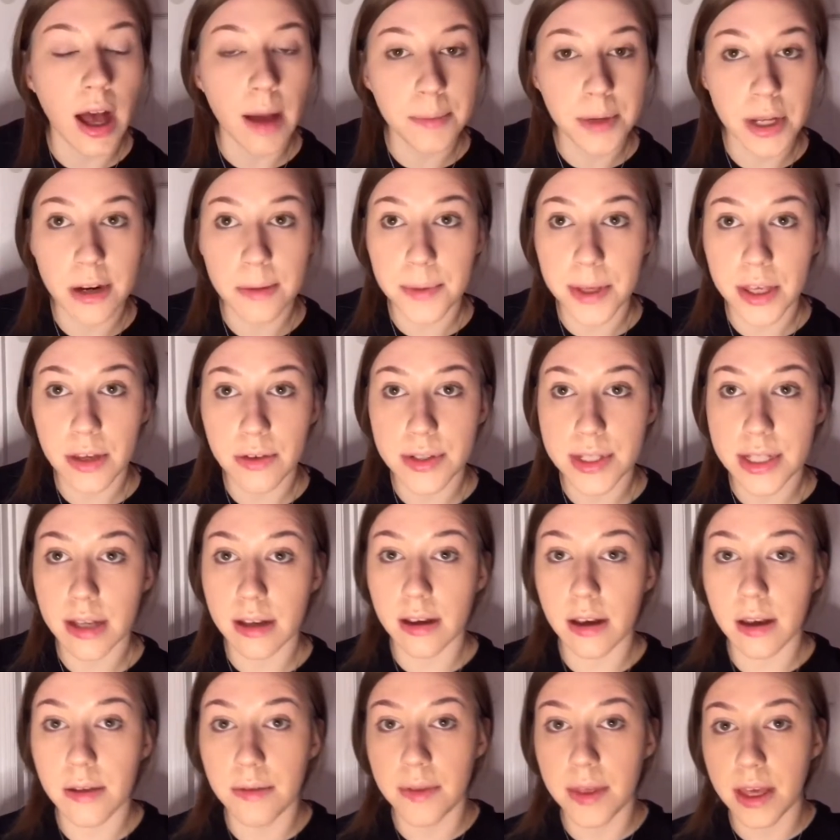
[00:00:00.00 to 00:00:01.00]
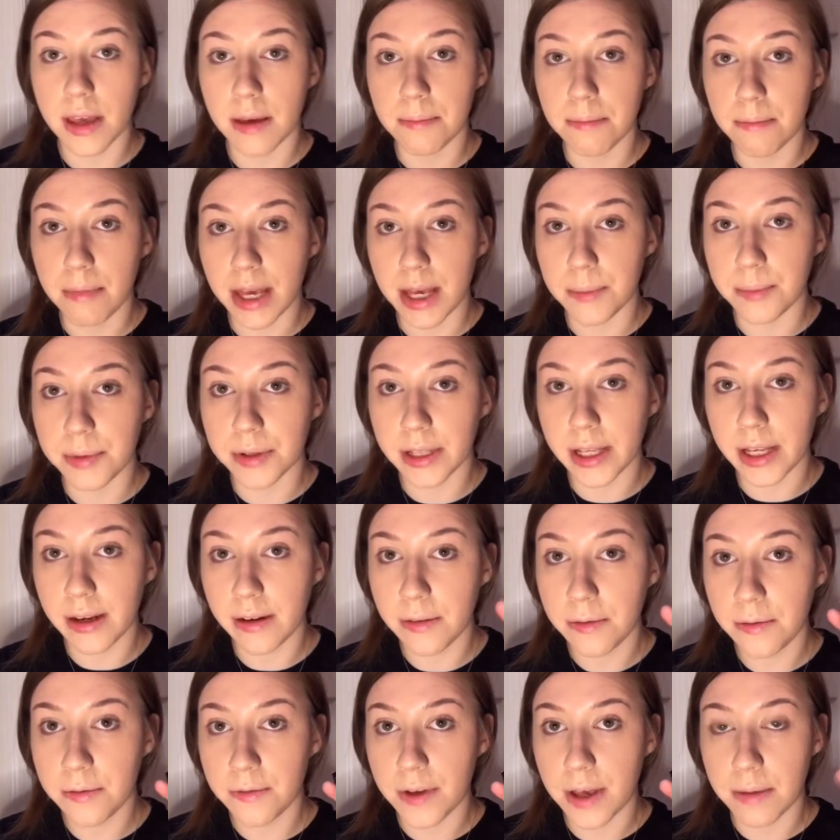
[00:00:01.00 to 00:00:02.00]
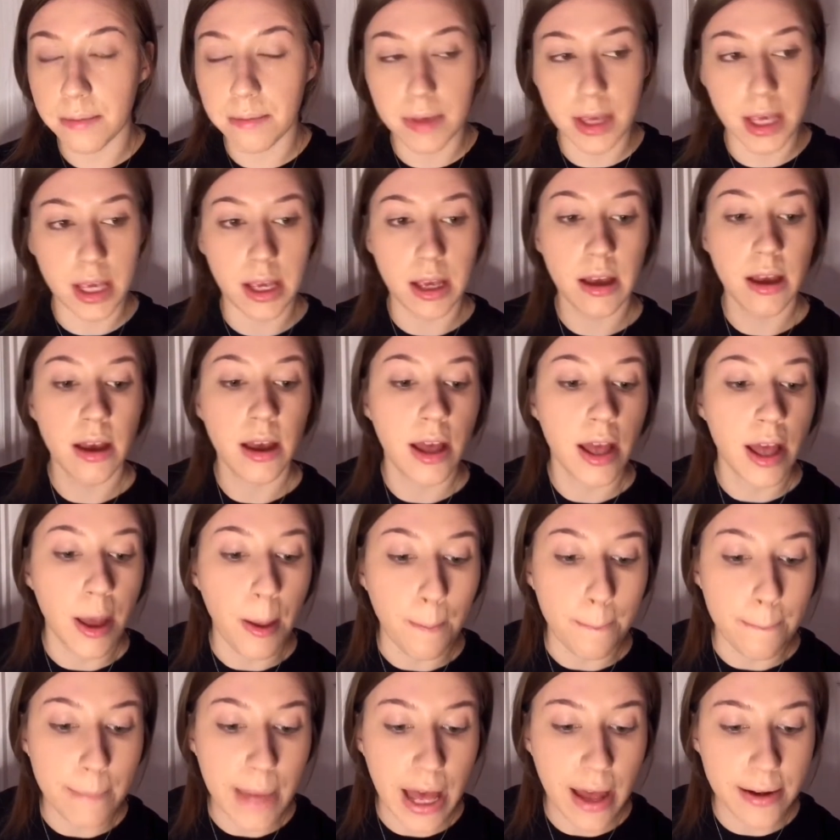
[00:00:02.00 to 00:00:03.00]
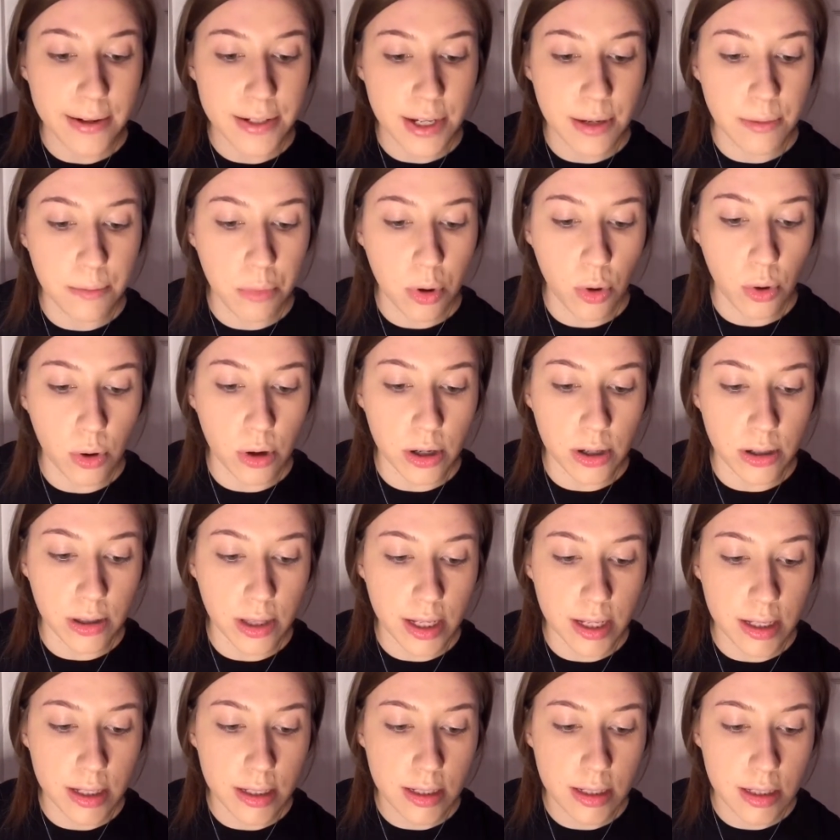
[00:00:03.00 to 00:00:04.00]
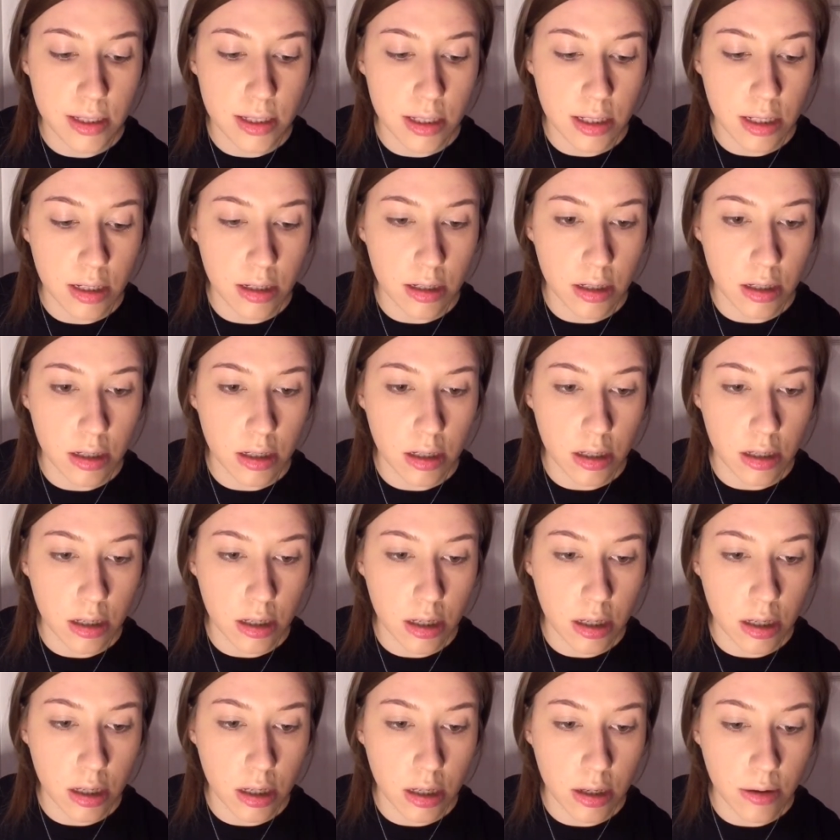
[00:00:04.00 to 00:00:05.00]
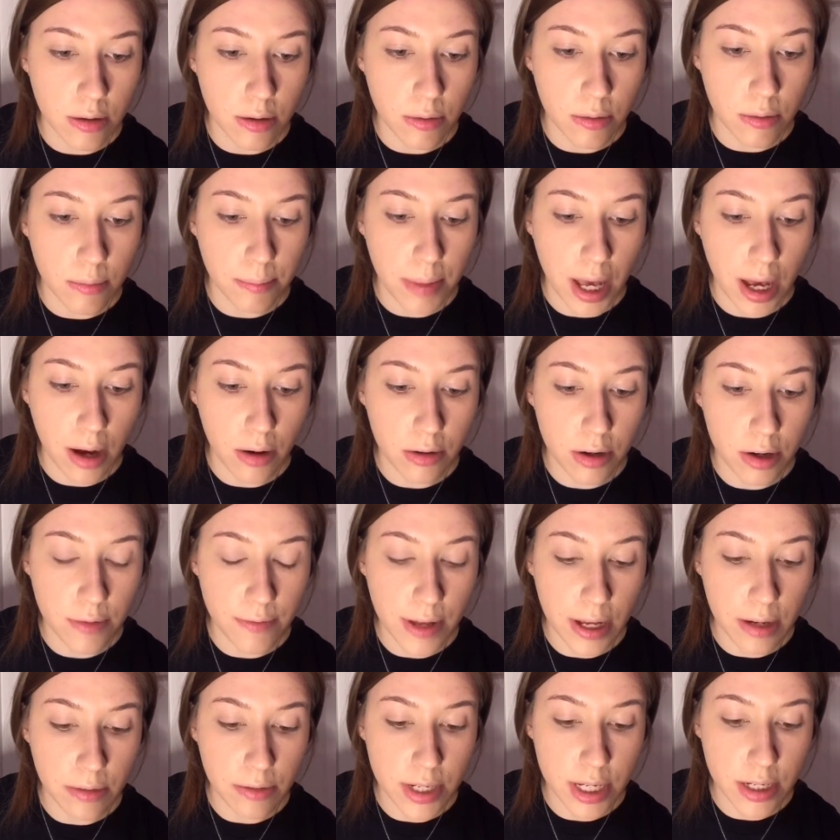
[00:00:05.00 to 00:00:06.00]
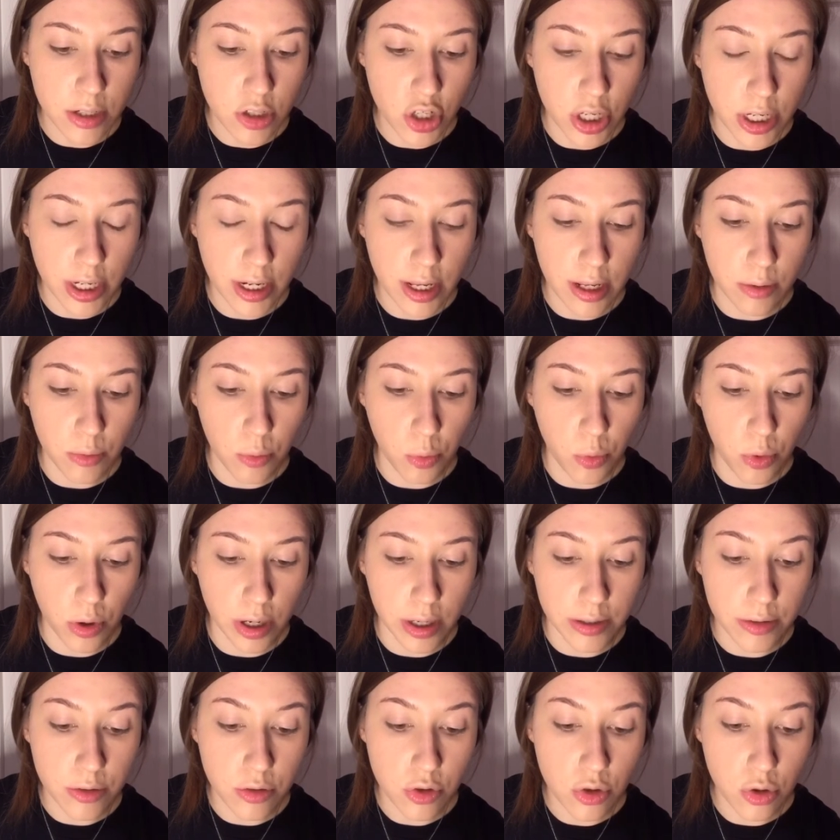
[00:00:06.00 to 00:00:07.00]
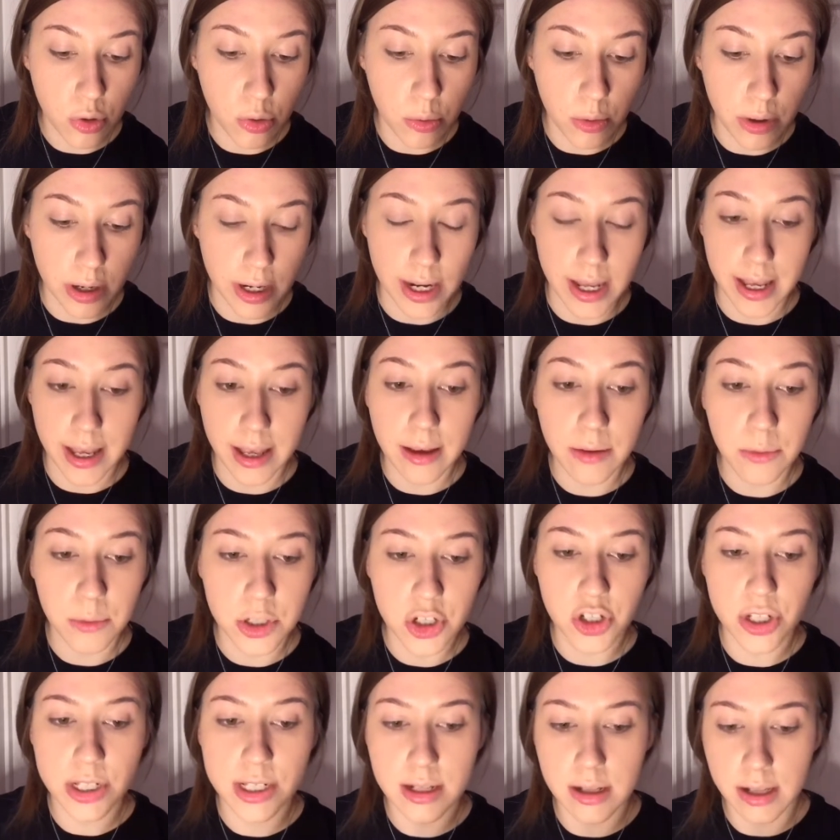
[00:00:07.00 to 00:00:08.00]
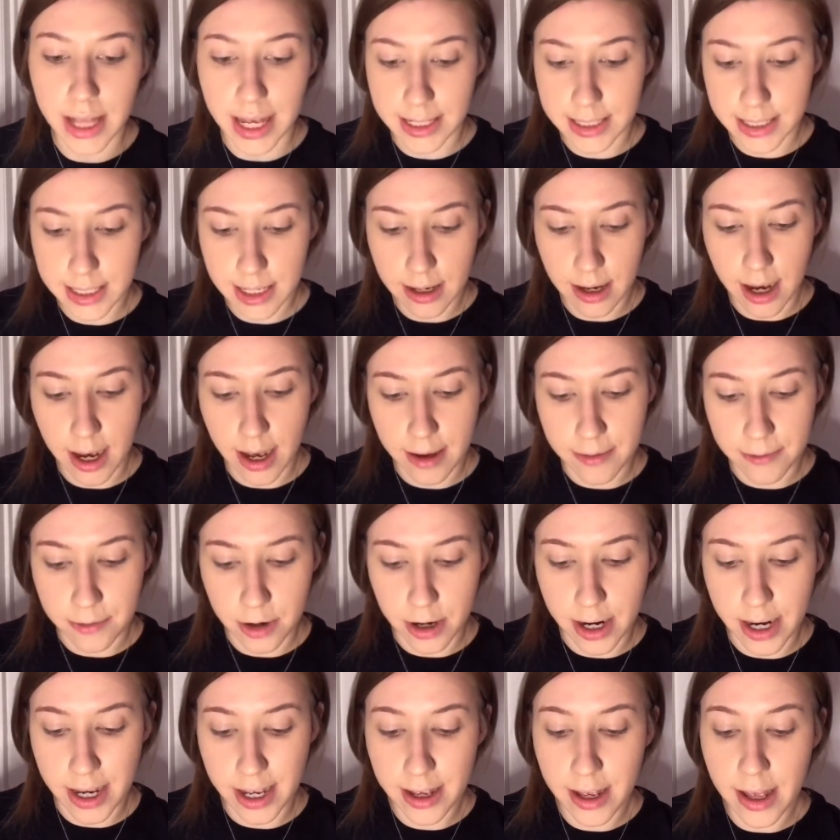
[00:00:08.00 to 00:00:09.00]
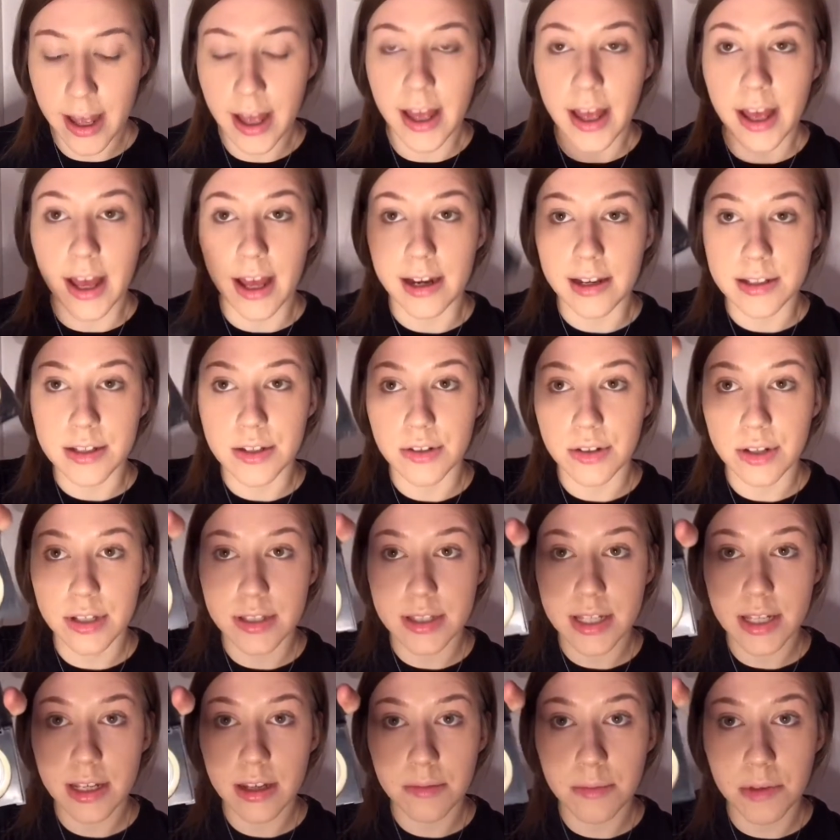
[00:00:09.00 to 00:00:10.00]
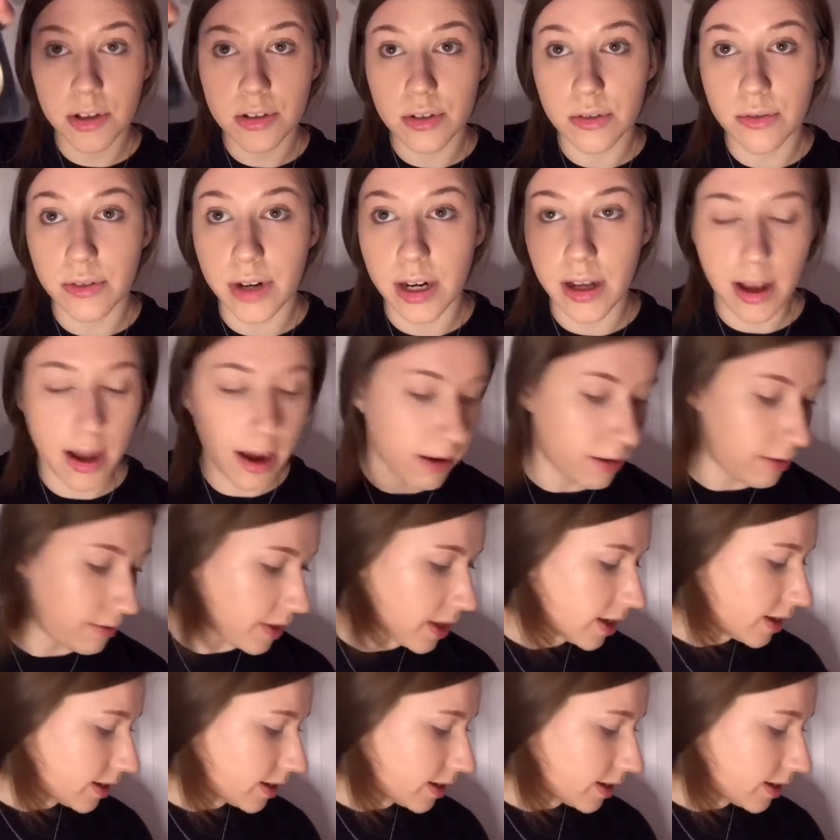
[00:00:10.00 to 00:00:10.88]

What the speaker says: I'm gonna be using the Maybelline Fit Me Matte and Poreless Powder Foundation in 120, which is Classic Ivory. And as you can see, I'm also running out of